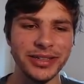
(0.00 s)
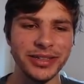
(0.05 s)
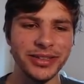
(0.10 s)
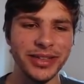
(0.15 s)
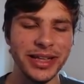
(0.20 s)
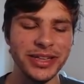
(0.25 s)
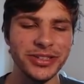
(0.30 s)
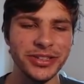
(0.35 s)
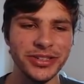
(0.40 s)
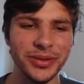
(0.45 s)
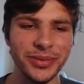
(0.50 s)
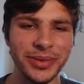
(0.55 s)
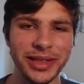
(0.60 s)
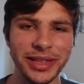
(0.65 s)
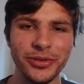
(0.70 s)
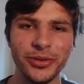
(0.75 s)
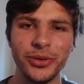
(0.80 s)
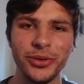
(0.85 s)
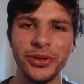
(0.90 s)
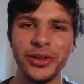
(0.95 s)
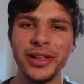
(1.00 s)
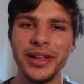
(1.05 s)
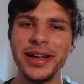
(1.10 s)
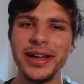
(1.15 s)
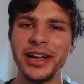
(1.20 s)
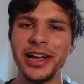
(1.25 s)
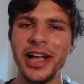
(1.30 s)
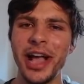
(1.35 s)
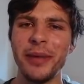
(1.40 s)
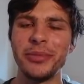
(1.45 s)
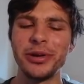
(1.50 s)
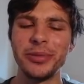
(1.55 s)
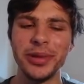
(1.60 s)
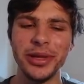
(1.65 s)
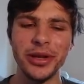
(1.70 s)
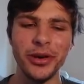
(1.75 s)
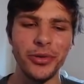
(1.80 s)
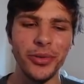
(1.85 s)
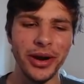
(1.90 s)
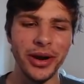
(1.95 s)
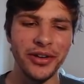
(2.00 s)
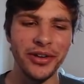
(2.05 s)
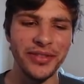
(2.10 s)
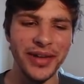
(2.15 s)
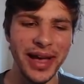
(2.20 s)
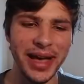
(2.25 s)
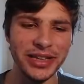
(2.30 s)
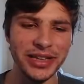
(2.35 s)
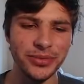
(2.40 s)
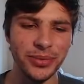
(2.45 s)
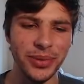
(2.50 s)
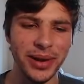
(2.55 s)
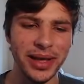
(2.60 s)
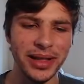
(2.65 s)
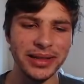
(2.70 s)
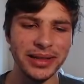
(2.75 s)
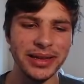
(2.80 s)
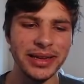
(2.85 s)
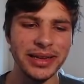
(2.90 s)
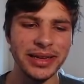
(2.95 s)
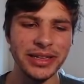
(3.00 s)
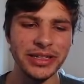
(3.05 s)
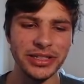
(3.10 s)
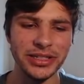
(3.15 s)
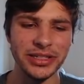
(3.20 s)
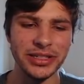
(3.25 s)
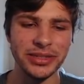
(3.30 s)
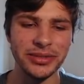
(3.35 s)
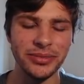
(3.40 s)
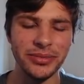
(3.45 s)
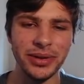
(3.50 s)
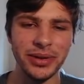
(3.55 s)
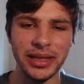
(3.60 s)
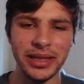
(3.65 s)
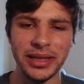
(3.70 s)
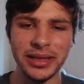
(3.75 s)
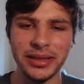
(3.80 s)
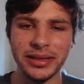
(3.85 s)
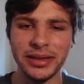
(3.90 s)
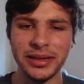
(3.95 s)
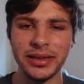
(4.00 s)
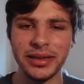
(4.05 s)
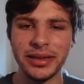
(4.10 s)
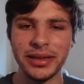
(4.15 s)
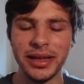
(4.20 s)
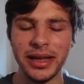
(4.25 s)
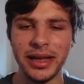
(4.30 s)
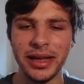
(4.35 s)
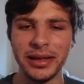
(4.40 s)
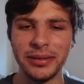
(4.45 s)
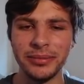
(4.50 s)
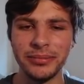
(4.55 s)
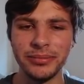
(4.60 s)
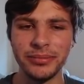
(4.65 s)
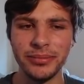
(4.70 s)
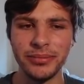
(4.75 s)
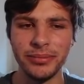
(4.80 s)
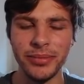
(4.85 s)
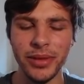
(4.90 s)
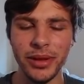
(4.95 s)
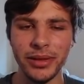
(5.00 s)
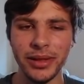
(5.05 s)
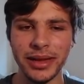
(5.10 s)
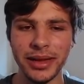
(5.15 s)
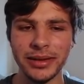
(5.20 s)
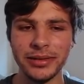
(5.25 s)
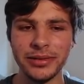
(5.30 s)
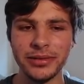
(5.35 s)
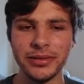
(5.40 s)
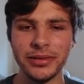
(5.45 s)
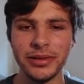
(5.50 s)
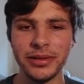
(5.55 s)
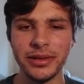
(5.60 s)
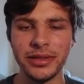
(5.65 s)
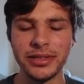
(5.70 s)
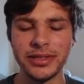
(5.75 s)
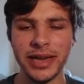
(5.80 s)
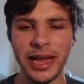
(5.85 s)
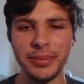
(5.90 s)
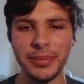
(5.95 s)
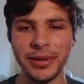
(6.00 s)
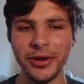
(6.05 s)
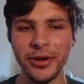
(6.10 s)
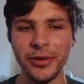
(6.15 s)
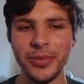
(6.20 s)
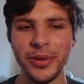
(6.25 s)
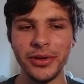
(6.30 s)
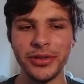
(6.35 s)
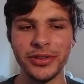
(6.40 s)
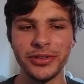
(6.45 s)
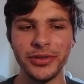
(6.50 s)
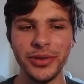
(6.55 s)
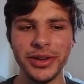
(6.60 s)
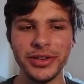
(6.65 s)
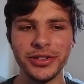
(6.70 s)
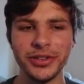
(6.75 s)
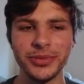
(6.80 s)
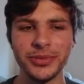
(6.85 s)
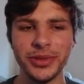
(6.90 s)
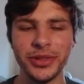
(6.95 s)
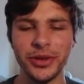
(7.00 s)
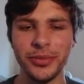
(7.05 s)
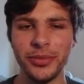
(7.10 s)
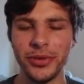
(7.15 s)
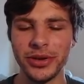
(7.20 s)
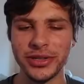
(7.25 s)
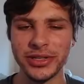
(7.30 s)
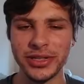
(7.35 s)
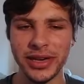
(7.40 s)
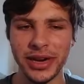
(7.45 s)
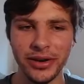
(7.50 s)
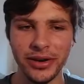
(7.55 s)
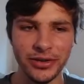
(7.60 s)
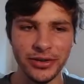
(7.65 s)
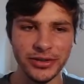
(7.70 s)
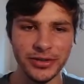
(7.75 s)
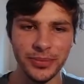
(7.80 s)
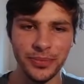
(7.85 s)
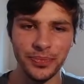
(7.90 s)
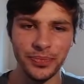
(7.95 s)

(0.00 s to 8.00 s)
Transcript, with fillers: So that's just a really cool combo to be aware of as well. Just really um, like sniping your opponent's creatures with your poison arrows.